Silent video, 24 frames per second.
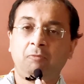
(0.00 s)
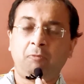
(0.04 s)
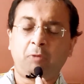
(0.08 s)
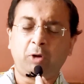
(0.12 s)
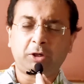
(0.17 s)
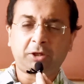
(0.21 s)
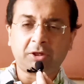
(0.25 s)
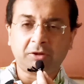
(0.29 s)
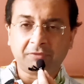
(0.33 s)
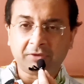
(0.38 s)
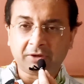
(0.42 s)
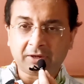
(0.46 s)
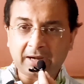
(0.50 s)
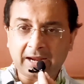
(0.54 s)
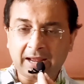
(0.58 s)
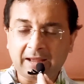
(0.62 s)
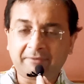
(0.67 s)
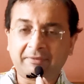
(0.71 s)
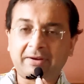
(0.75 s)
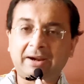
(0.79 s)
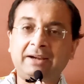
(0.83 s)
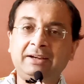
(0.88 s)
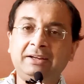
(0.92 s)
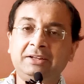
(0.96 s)
Whatever
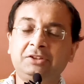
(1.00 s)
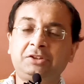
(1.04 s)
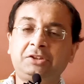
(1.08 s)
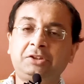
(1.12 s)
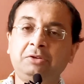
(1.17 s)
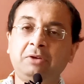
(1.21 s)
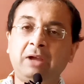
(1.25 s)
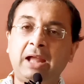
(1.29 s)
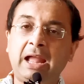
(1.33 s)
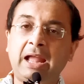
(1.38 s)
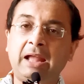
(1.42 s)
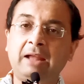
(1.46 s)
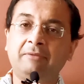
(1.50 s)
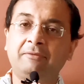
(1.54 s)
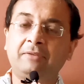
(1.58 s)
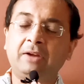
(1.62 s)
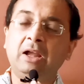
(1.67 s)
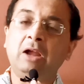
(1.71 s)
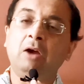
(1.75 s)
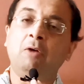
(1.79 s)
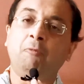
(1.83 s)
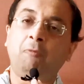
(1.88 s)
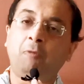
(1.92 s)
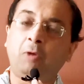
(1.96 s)
awareness you have,
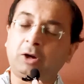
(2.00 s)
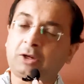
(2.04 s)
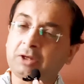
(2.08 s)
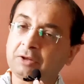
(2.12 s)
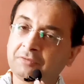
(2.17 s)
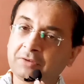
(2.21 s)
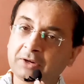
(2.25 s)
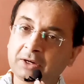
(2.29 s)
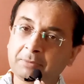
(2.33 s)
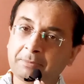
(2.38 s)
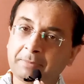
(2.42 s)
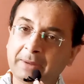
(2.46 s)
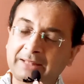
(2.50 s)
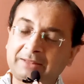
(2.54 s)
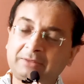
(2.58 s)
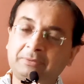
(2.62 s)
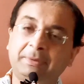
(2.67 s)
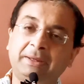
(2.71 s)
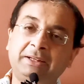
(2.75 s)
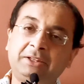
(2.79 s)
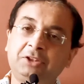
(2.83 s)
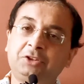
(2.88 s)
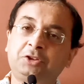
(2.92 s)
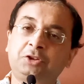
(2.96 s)
whatever
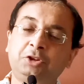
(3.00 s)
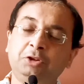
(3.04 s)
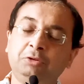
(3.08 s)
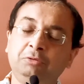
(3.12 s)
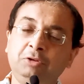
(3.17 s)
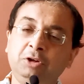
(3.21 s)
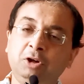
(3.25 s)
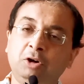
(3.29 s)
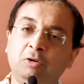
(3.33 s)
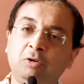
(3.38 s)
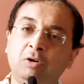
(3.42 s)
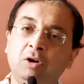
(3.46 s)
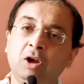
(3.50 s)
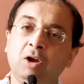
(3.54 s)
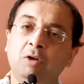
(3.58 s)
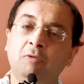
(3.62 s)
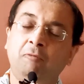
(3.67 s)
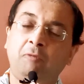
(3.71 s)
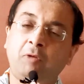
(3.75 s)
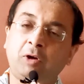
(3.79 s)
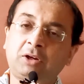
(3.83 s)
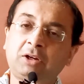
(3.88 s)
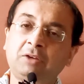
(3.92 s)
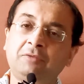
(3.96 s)
mathematics you know,
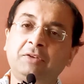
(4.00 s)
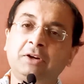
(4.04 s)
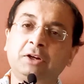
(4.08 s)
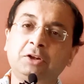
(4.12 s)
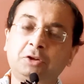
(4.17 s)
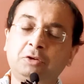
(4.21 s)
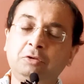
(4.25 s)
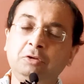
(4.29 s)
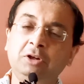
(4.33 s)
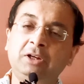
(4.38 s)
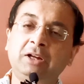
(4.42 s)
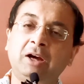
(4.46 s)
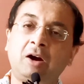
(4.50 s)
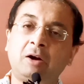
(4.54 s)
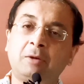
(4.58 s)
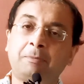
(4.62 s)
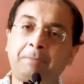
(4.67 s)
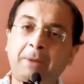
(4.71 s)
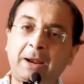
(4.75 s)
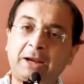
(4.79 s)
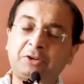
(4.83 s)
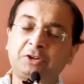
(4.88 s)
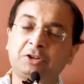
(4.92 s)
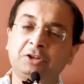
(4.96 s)
whatever good or
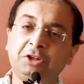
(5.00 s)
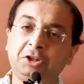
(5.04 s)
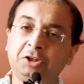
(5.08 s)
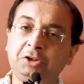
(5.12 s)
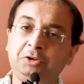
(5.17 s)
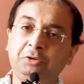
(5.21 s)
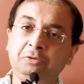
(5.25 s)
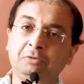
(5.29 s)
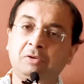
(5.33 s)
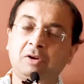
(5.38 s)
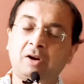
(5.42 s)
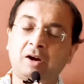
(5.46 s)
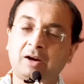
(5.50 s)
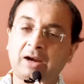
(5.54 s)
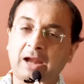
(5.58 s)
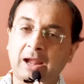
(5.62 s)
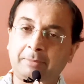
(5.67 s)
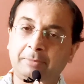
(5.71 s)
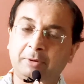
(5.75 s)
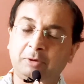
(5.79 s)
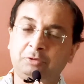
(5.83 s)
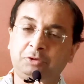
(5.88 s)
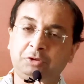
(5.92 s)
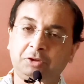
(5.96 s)
passionate you are
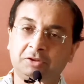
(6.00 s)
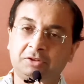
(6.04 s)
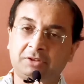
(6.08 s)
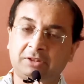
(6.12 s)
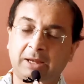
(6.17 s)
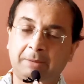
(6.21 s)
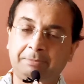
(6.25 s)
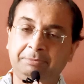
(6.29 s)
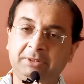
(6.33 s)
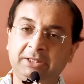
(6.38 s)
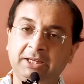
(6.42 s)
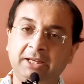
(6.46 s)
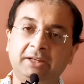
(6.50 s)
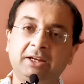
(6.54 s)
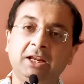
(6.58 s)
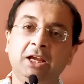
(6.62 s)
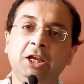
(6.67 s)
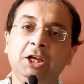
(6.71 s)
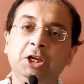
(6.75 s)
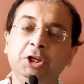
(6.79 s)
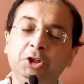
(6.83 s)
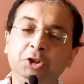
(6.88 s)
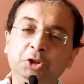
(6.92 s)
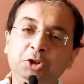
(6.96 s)
about your subject,
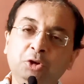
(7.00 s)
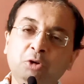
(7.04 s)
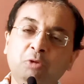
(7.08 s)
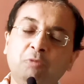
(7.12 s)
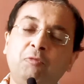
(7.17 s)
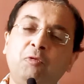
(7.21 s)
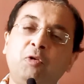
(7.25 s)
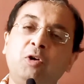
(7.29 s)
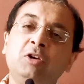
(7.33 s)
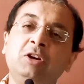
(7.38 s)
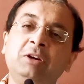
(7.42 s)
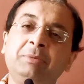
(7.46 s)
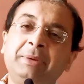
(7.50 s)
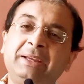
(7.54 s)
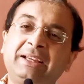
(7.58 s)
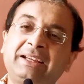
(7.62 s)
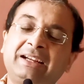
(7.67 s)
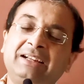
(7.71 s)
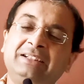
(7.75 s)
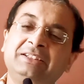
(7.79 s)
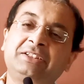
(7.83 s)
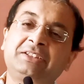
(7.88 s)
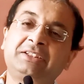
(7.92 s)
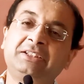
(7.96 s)
you won't be
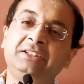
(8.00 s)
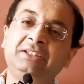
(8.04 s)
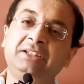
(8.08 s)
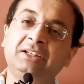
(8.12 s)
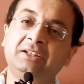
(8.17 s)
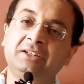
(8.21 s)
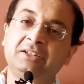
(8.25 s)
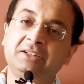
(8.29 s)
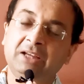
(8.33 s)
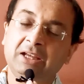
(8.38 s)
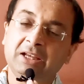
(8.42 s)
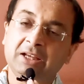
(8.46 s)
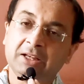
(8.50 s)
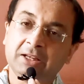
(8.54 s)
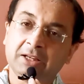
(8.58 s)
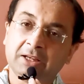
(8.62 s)
considered